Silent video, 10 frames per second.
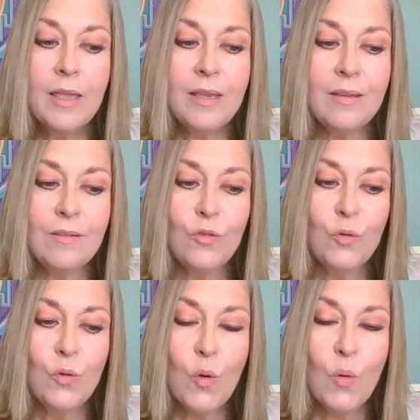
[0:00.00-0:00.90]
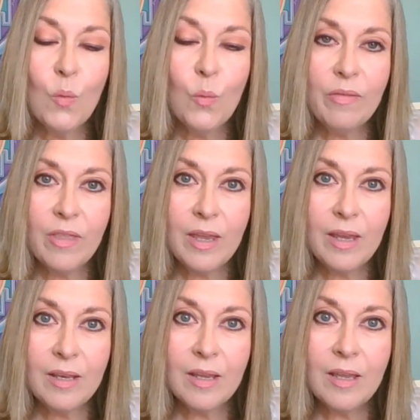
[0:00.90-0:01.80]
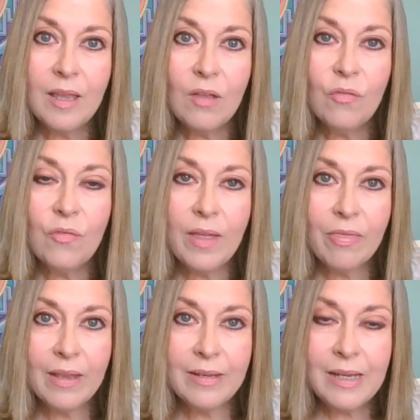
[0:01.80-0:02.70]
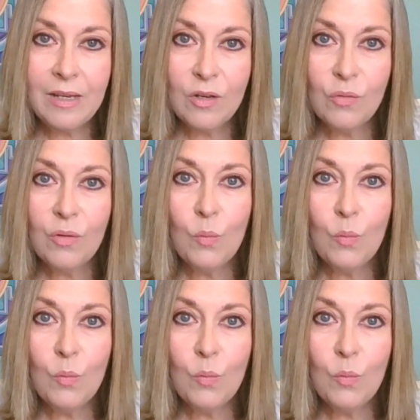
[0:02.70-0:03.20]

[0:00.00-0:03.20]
is to go within, find that inner